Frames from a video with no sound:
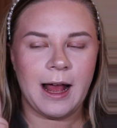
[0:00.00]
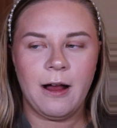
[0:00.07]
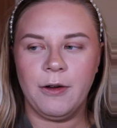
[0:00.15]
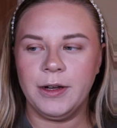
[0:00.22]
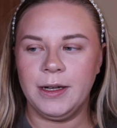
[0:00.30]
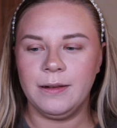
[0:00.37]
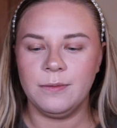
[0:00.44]

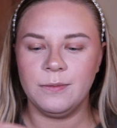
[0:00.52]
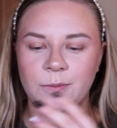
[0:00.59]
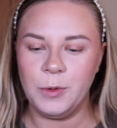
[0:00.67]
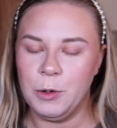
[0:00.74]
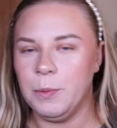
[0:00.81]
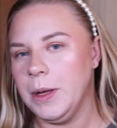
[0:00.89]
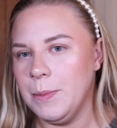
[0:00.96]
out and it
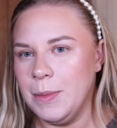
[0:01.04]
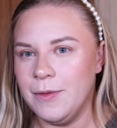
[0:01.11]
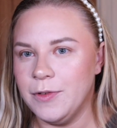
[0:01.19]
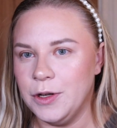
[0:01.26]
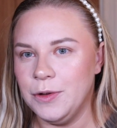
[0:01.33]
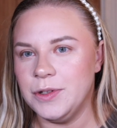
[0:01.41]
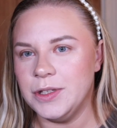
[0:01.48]
will be a bit of
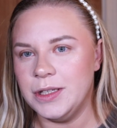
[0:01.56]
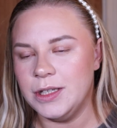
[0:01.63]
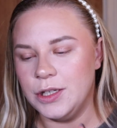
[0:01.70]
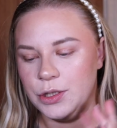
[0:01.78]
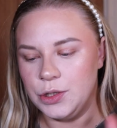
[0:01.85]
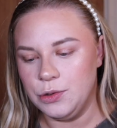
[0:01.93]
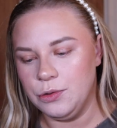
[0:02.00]
a nuisance
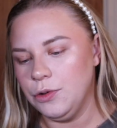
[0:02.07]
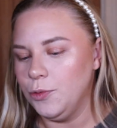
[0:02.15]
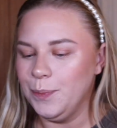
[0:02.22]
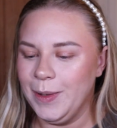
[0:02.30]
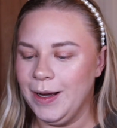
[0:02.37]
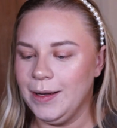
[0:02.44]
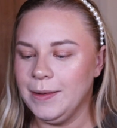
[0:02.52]
to store,
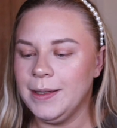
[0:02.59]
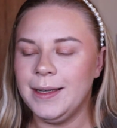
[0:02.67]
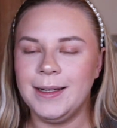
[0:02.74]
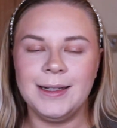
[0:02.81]
but